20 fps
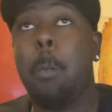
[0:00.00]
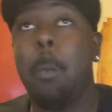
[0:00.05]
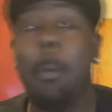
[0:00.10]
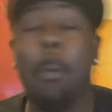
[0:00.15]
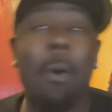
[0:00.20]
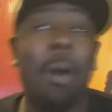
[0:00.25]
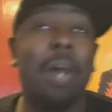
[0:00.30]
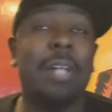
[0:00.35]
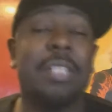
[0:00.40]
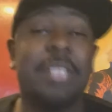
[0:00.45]

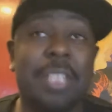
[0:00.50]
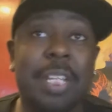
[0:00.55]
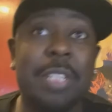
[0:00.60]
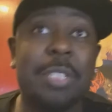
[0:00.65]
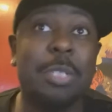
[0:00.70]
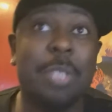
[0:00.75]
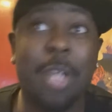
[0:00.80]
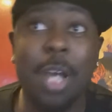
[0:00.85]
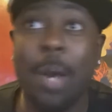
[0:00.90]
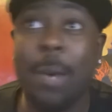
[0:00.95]
what
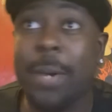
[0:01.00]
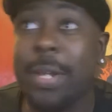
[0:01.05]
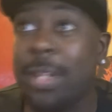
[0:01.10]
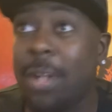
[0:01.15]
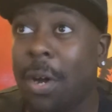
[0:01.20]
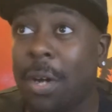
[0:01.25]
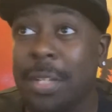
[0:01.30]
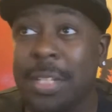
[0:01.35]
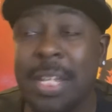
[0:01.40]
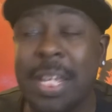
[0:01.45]
is
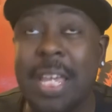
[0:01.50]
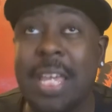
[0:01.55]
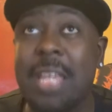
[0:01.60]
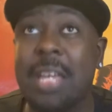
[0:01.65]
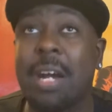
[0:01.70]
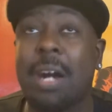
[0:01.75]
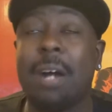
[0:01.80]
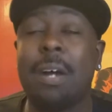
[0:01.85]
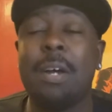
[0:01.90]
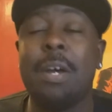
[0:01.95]
going on
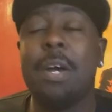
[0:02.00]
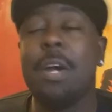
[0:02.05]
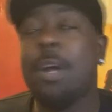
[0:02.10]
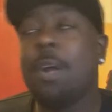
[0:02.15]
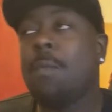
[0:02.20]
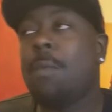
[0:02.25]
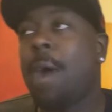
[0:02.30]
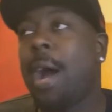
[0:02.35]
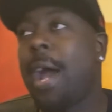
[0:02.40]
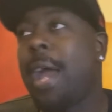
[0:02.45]
here,
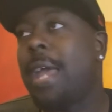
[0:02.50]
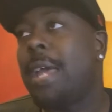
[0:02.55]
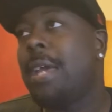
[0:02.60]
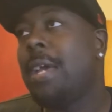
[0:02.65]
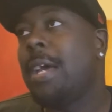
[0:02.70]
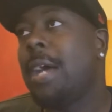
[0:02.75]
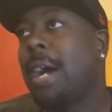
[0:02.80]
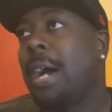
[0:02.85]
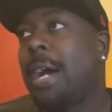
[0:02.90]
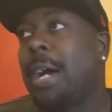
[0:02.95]
right?
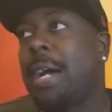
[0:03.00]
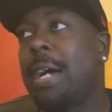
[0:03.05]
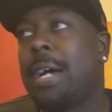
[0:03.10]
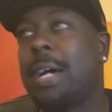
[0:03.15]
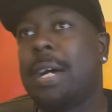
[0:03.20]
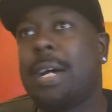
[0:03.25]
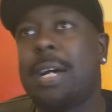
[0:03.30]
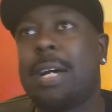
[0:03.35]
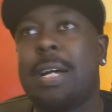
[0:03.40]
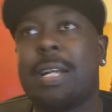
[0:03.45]

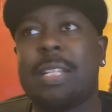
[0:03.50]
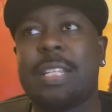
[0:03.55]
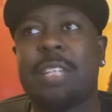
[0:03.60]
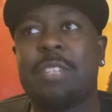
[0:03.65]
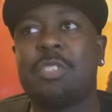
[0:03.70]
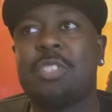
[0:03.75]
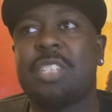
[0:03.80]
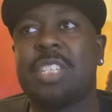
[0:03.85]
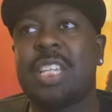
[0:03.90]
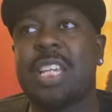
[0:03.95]
Uh,
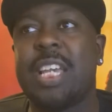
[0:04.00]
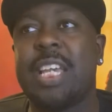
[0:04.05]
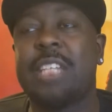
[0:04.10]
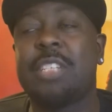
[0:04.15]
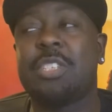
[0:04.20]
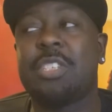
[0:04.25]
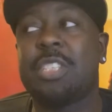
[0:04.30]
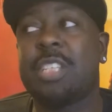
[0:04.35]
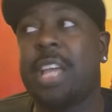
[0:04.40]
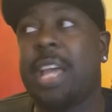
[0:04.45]
then you see
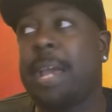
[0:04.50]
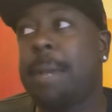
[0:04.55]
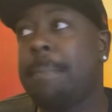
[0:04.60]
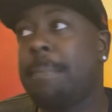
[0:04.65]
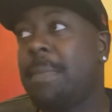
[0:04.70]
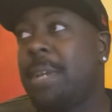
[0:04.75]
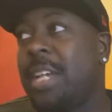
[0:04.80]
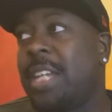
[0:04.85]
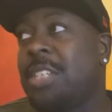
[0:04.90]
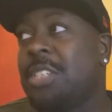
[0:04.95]
ins
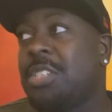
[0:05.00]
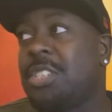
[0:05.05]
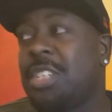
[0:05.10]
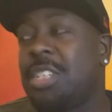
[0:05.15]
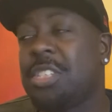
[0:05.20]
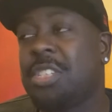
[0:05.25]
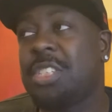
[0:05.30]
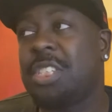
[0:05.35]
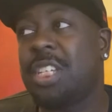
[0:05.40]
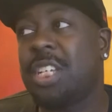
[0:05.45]
um,
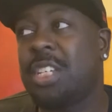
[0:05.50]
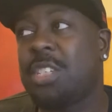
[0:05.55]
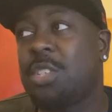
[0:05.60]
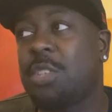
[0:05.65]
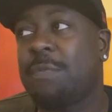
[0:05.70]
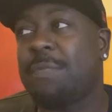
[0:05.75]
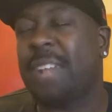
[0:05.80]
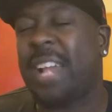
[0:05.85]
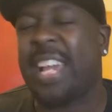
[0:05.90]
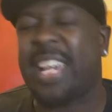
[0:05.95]
instances of